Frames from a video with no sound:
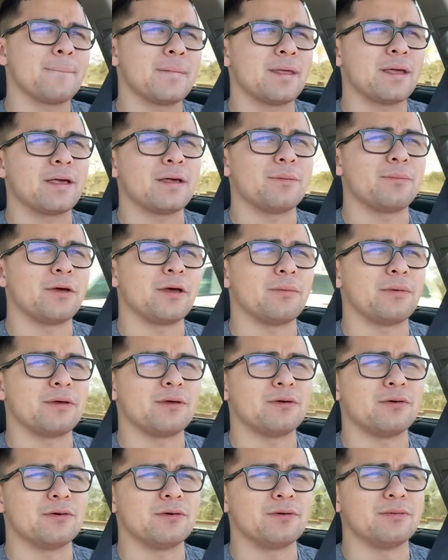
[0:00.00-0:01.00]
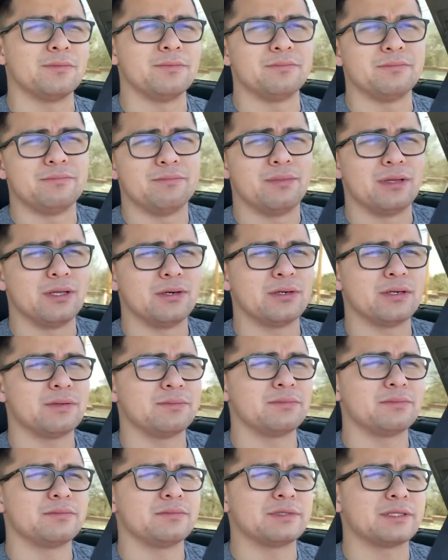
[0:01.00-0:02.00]
and maybe it'll blow up
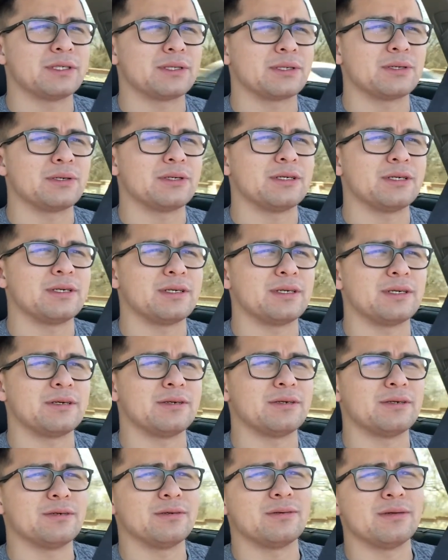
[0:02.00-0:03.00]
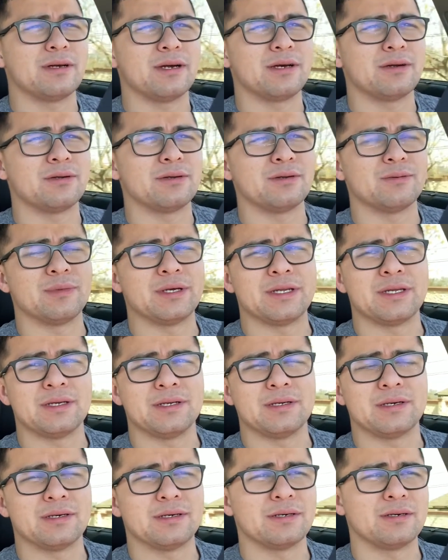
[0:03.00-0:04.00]
South Carolina. I don't know. I don't know many
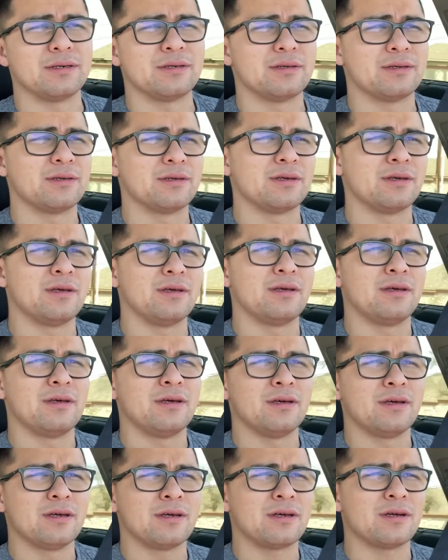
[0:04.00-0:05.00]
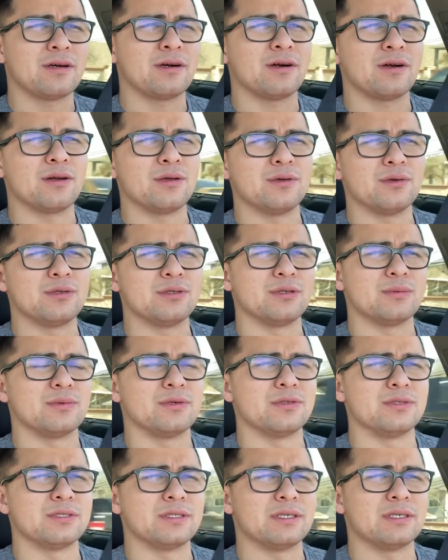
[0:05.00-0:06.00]
car
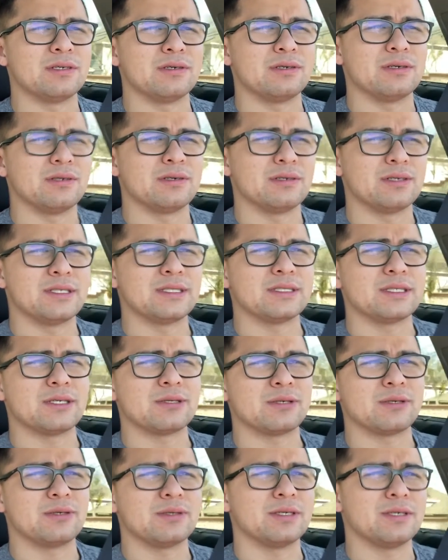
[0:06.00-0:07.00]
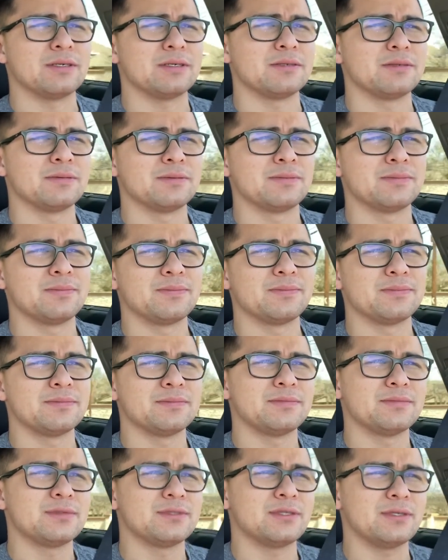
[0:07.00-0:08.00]
YouTubers that are in South Carolina,
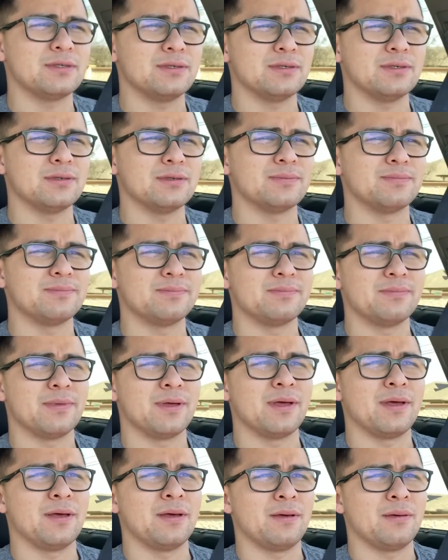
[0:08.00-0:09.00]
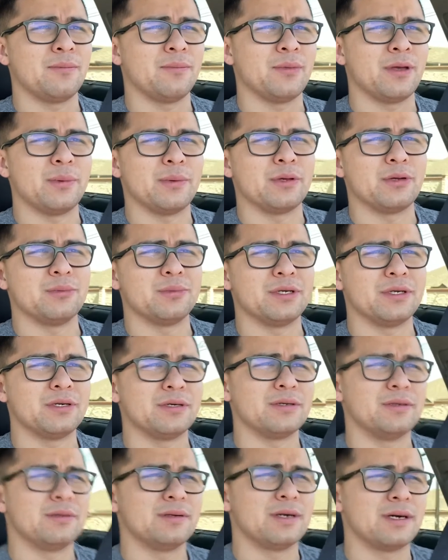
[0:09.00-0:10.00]
so maybe it'll be
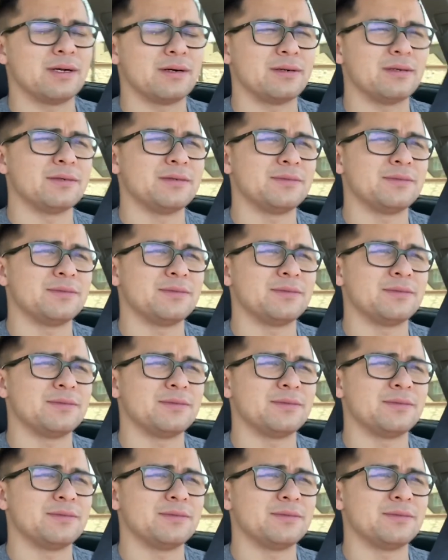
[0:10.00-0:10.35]
good. I don't